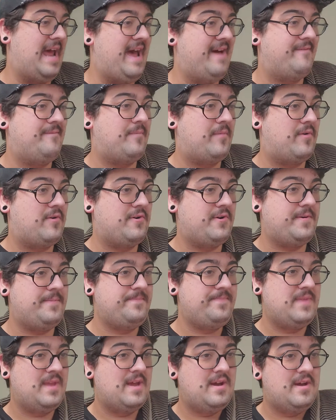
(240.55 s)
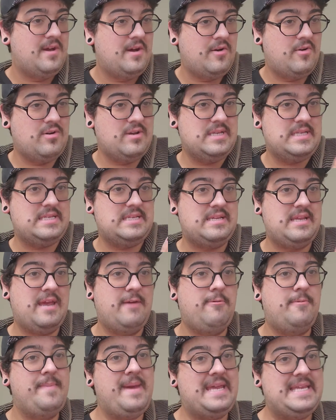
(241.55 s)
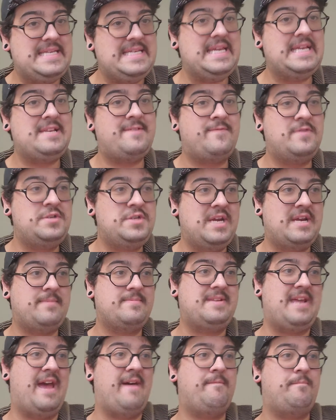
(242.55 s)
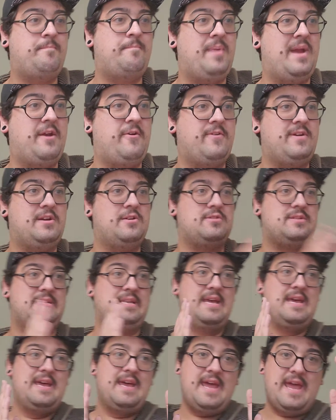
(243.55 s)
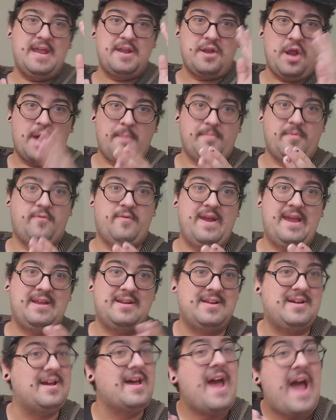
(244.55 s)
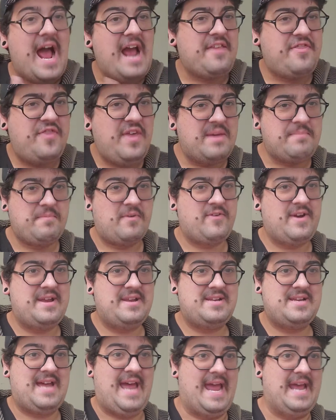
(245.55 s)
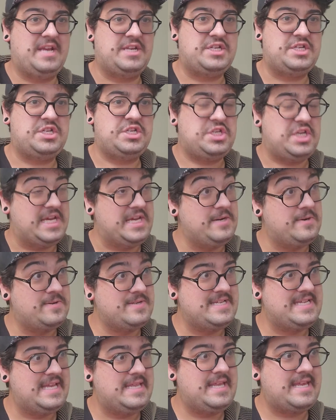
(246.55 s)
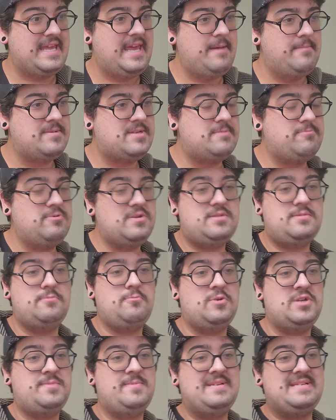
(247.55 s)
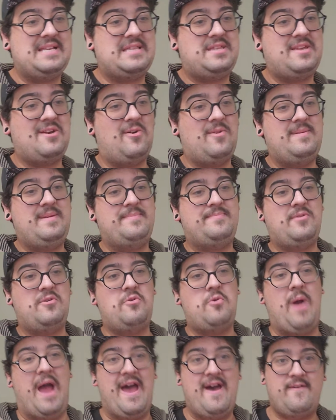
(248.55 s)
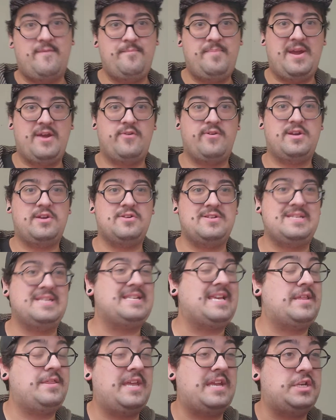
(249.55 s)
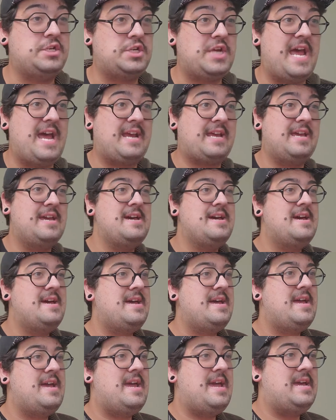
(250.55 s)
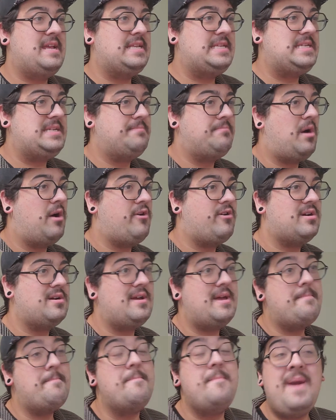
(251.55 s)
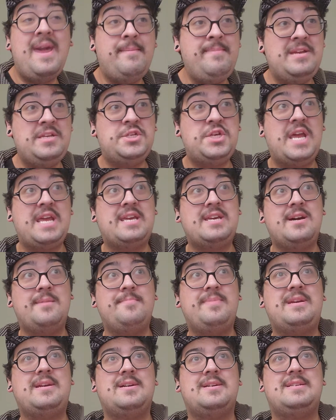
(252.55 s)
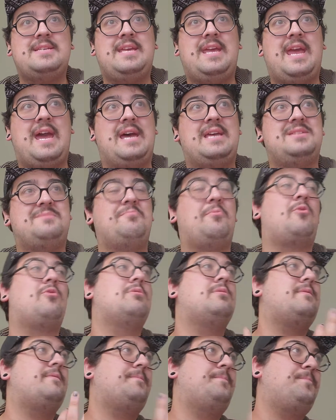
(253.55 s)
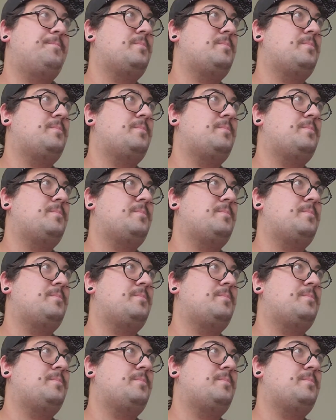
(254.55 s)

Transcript: have more, it would make sense for Jacob to have barriers and not Miranda. I think Miranda has shields in the games, which means that the only people who have barriers is, I think, Jack and Samara, maybe Jacob because he has more